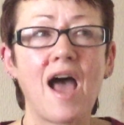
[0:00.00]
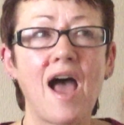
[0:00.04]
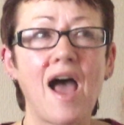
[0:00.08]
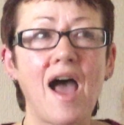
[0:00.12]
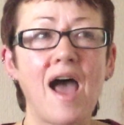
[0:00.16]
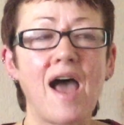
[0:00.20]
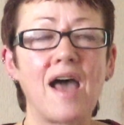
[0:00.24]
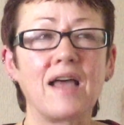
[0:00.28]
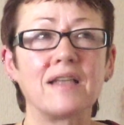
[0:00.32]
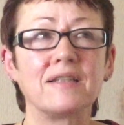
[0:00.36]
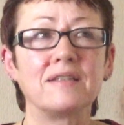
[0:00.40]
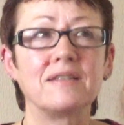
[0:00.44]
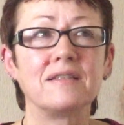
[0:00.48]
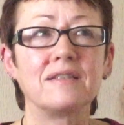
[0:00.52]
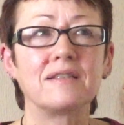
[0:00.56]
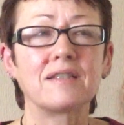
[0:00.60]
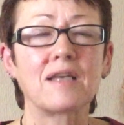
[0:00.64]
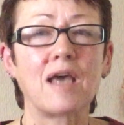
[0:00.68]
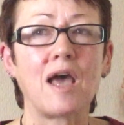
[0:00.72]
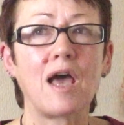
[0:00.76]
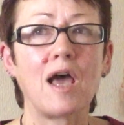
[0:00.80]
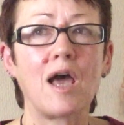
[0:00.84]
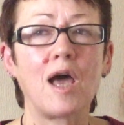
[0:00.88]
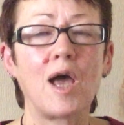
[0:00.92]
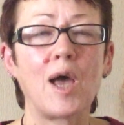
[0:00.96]
and
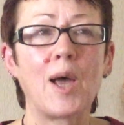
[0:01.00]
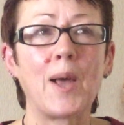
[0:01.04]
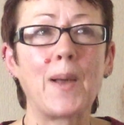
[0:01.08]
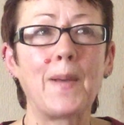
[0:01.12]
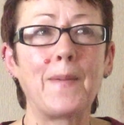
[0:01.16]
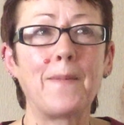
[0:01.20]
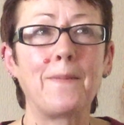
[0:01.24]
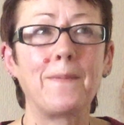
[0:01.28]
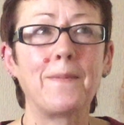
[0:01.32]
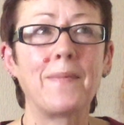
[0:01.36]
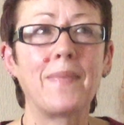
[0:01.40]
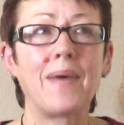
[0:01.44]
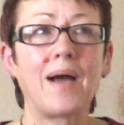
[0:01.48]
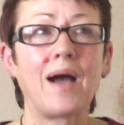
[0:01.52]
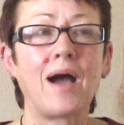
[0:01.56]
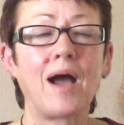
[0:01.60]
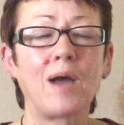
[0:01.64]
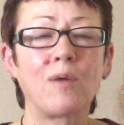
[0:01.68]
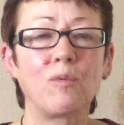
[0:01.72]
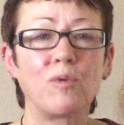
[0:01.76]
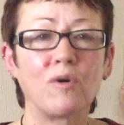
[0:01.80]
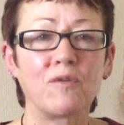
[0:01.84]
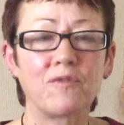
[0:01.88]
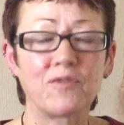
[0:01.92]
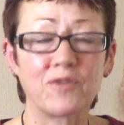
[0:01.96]
I
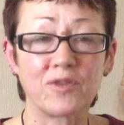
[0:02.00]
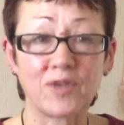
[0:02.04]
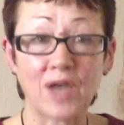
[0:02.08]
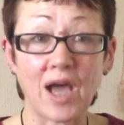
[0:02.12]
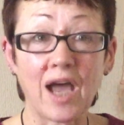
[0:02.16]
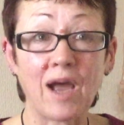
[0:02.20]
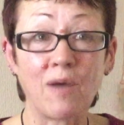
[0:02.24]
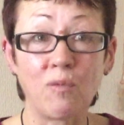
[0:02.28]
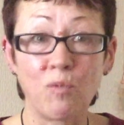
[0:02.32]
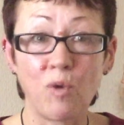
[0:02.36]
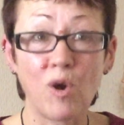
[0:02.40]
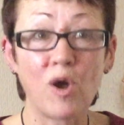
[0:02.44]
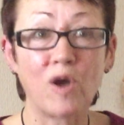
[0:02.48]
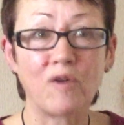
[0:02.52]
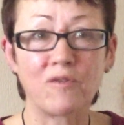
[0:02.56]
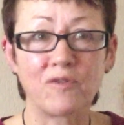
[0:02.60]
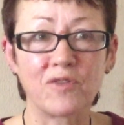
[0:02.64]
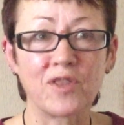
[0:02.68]
worked